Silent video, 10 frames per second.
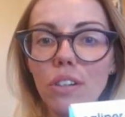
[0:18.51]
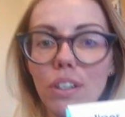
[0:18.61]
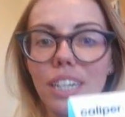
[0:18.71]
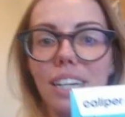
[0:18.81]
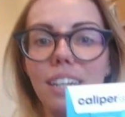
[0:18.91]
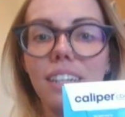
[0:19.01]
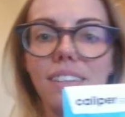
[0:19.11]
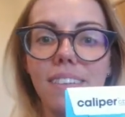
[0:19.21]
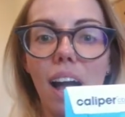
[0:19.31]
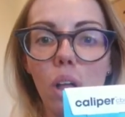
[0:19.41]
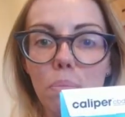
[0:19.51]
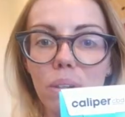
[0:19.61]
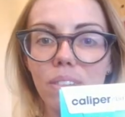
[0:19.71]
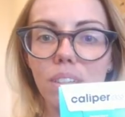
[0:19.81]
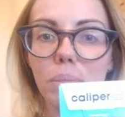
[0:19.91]
ingredient. It's
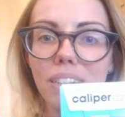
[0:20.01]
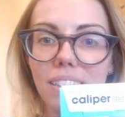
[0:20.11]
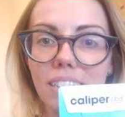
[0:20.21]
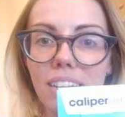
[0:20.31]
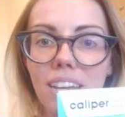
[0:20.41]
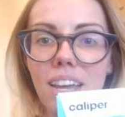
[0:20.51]
Caliper CBD.